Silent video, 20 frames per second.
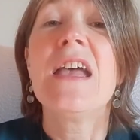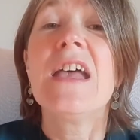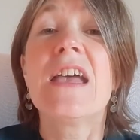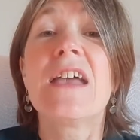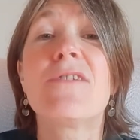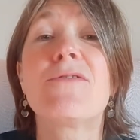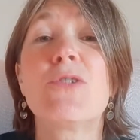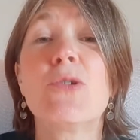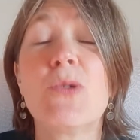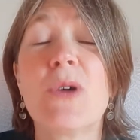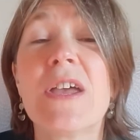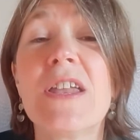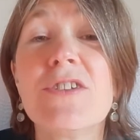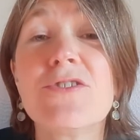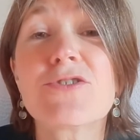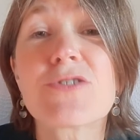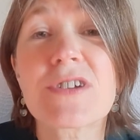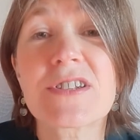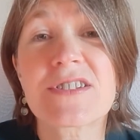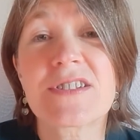If you're
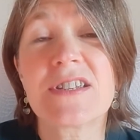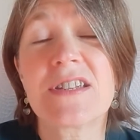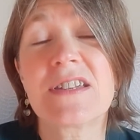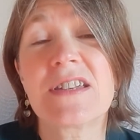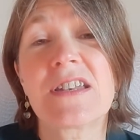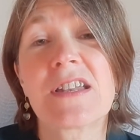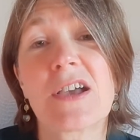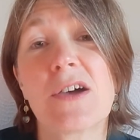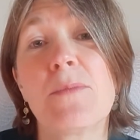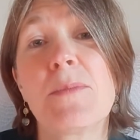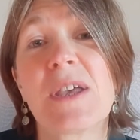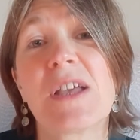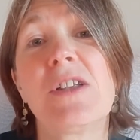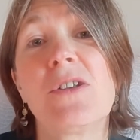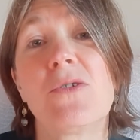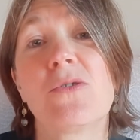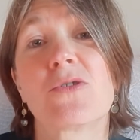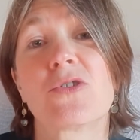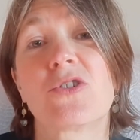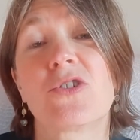interested in coming
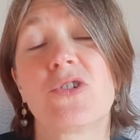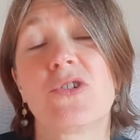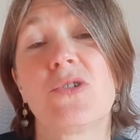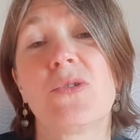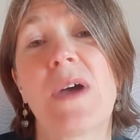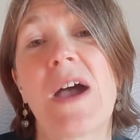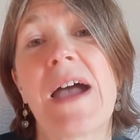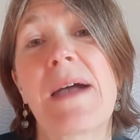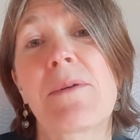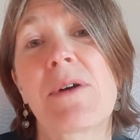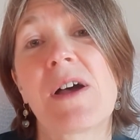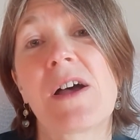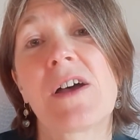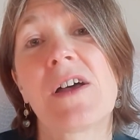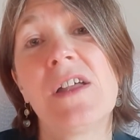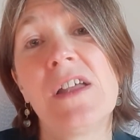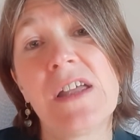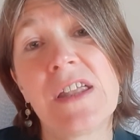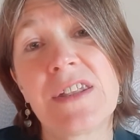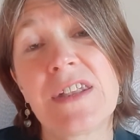along to our
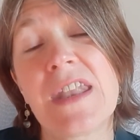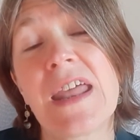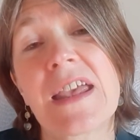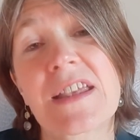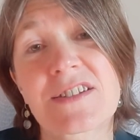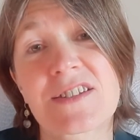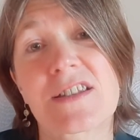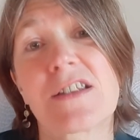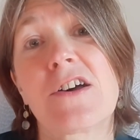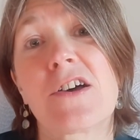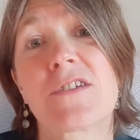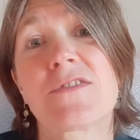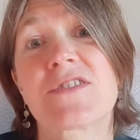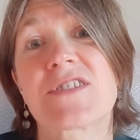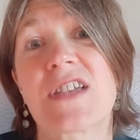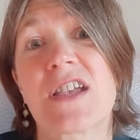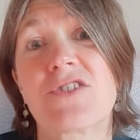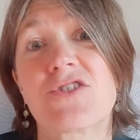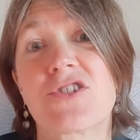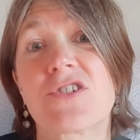next live
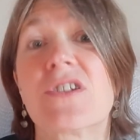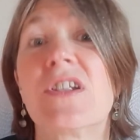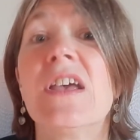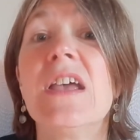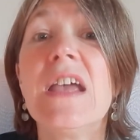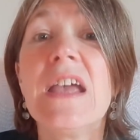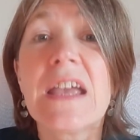session,